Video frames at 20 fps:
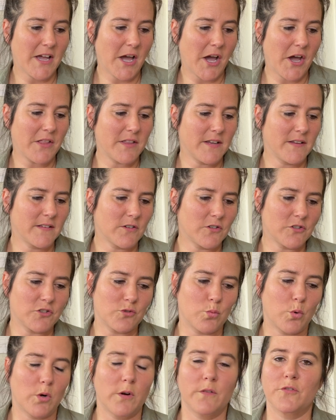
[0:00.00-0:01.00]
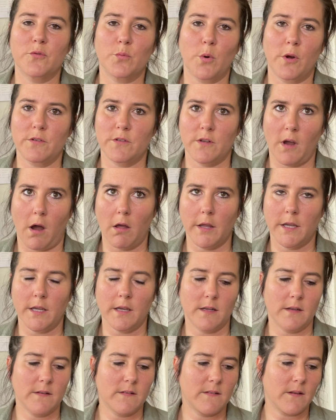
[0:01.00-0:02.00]
These are dwarfed
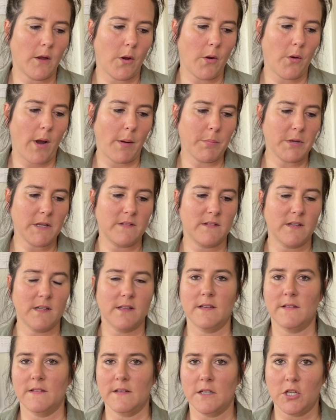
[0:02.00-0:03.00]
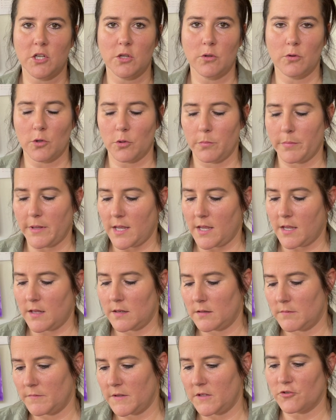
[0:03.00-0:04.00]
dahlias, so I'm going to stick these in a cute little
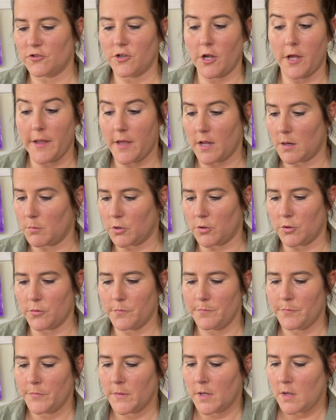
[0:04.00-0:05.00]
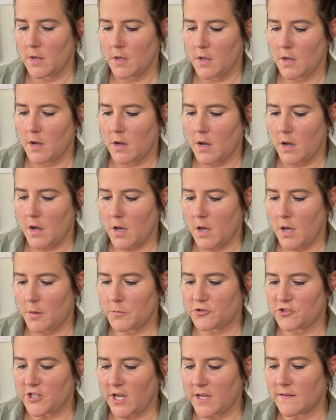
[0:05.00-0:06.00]
bed. These are not edible.
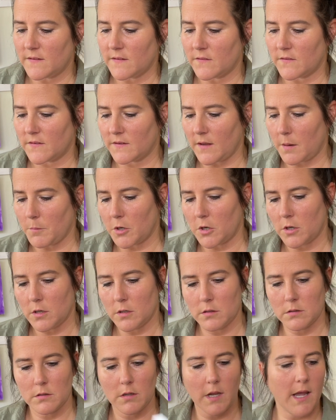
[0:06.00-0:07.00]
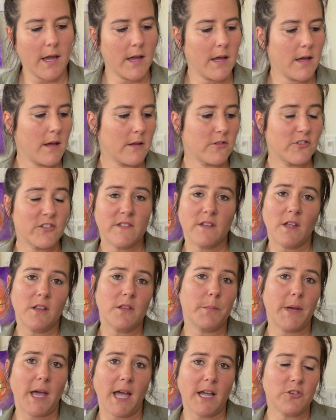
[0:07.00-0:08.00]
Shades of summer. I just thought
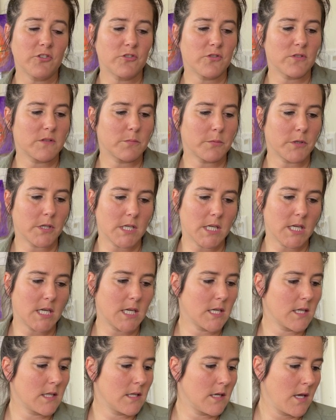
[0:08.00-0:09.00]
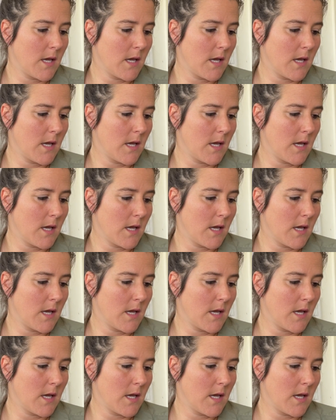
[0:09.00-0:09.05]
the package was pretty.